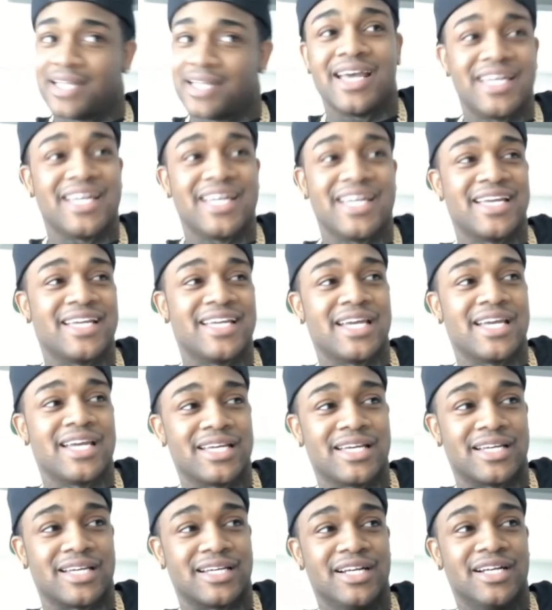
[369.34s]
yeah, yeah, yeah,
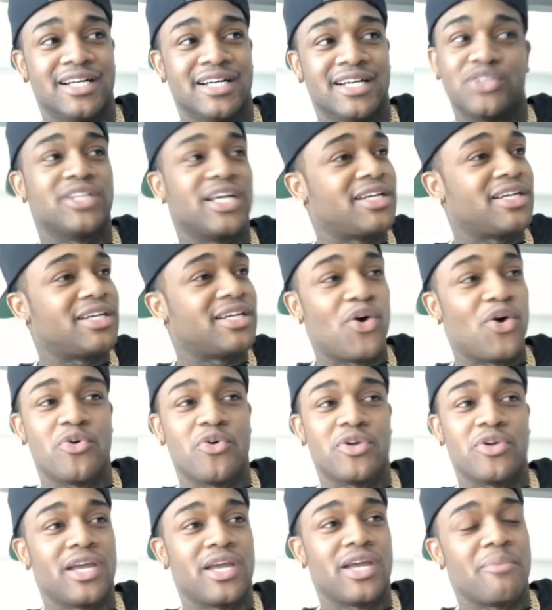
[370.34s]
yeah. So he's like, yo,
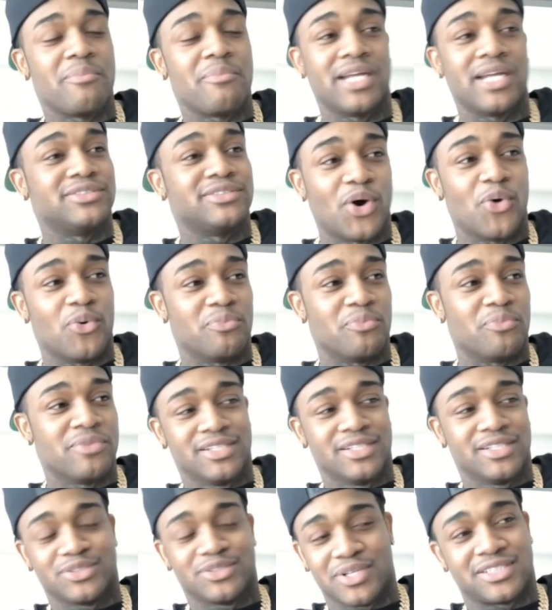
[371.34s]
yeah, man, dope.
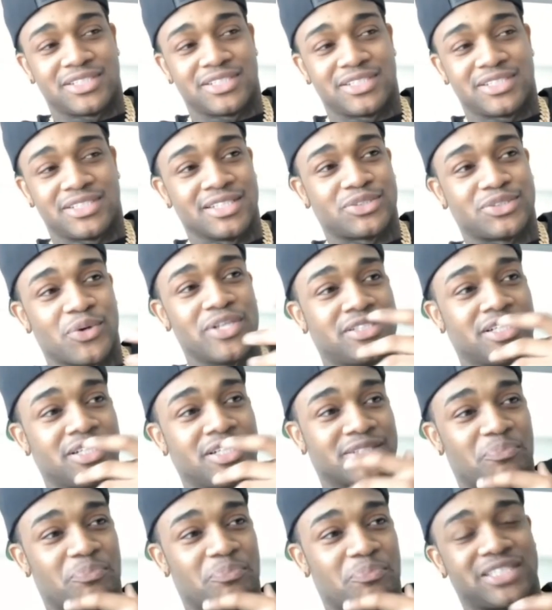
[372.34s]
So he took so he
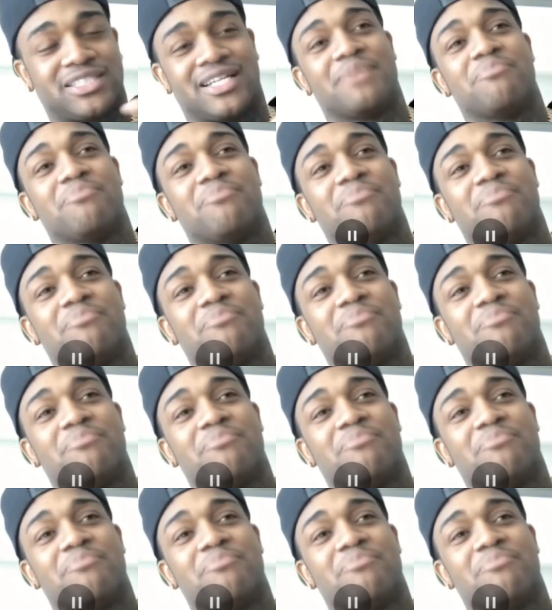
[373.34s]
took the picture.